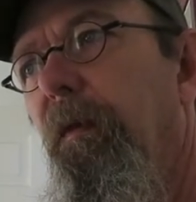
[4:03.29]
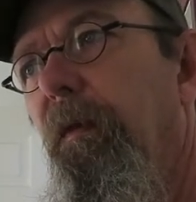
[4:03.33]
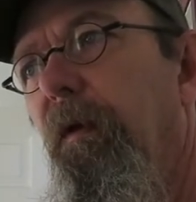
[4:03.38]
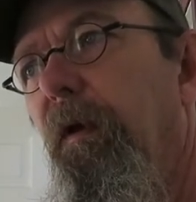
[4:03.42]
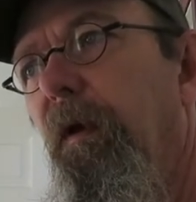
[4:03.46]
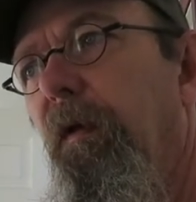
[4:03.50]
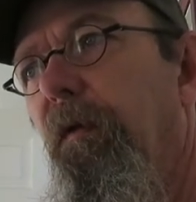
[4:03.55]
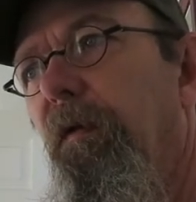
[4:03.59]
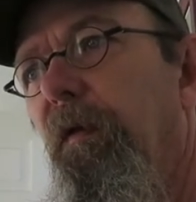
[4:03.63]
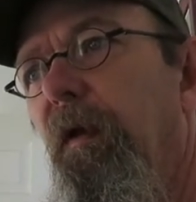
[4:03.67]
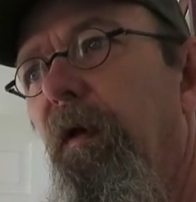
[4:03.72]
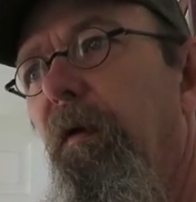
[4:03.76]

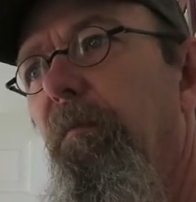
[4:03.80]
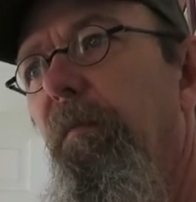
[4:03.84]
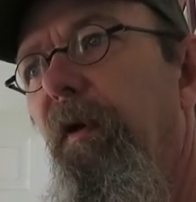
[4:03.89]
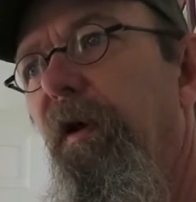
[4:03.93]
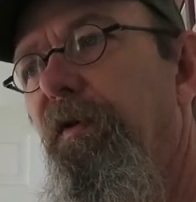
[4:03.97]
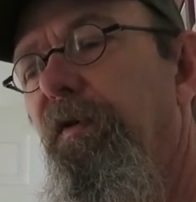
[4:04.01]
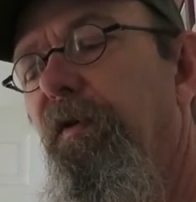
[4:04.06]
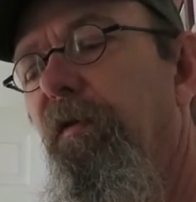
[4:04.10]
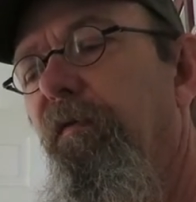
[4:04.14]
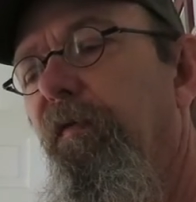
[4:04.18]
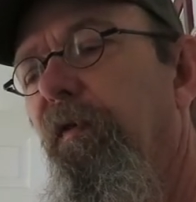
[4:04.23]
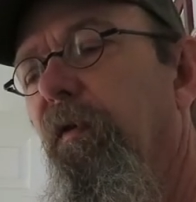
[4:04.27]
in that it
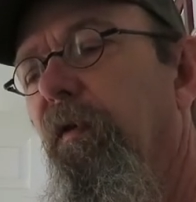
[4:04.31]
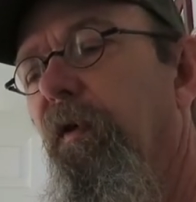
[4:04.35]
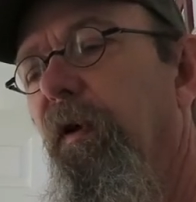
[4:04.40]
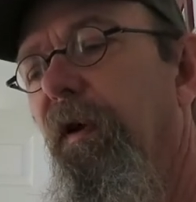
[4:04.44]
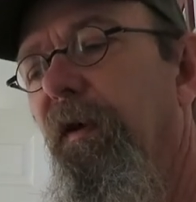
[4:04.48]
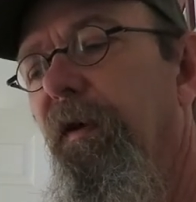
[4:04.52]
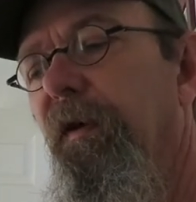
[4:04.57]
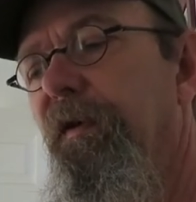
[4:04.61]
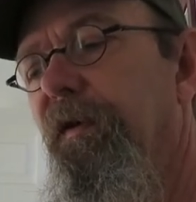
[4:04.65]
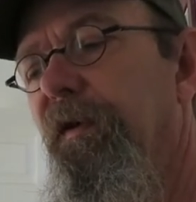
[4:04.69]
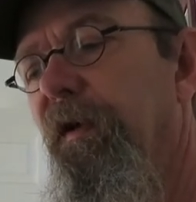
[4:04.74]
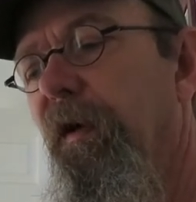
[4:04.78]
makes you feel
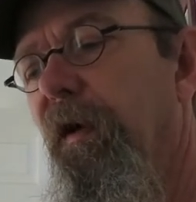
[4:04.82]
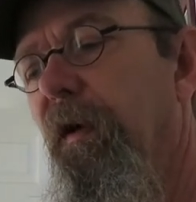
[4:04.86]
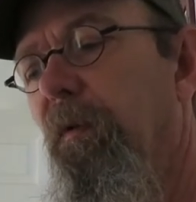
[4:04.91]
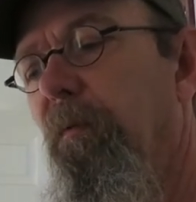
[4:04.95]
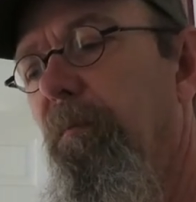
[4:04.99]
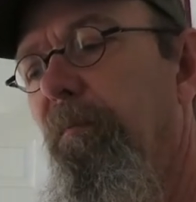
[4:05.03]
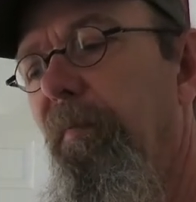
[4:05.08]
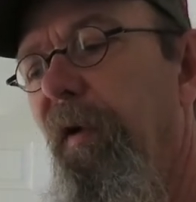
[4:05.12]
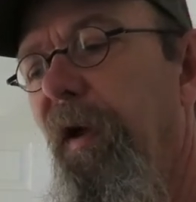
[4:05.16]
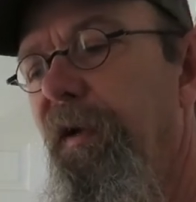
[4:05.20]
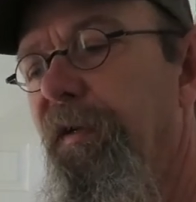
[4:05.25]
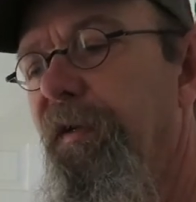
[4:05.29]
kind of sick,
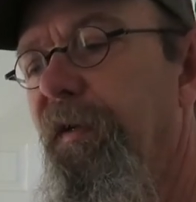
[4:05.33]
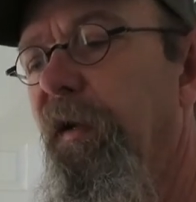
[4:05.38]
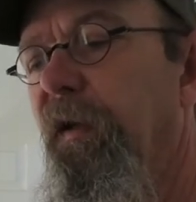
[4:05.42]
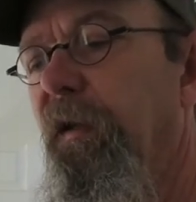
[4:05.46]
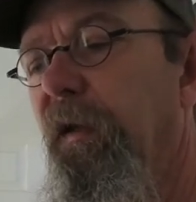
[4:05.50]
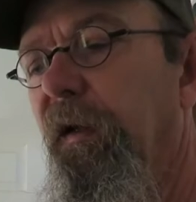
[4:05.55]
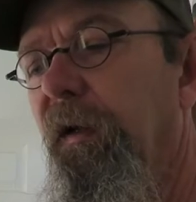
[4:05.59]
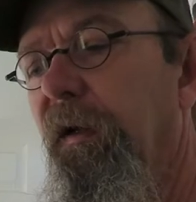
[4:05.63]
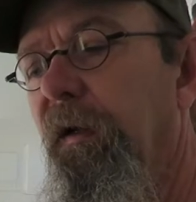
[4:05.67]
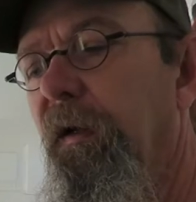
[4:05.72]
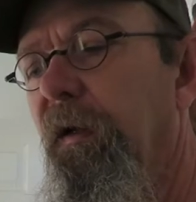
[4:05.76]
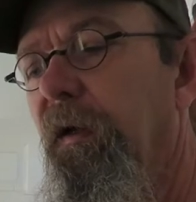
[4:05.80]

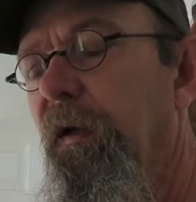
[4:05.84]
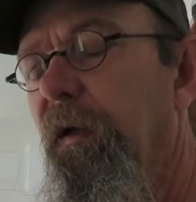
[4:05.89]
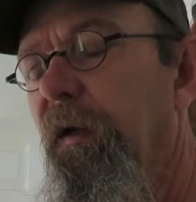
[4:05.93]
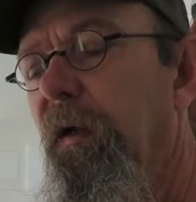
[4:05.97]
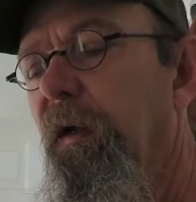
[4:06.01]
basically,